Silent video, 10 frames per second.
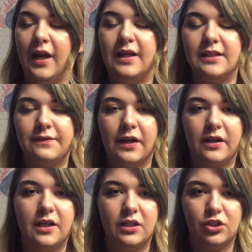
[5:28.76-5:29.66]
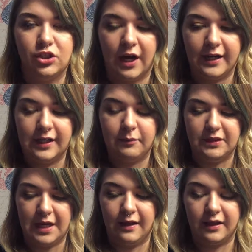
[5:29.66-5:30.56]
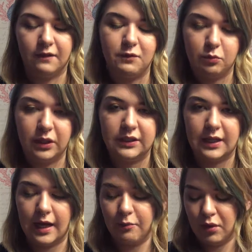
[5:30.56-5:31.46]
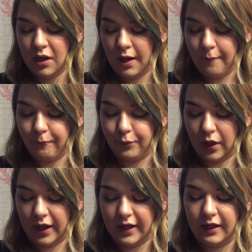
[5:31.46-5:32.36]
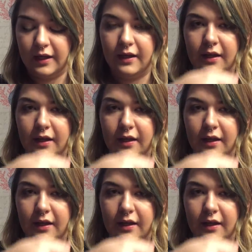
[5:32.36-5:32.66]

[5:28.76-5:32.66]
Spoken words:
it is very shiny and metallic if you build it up, but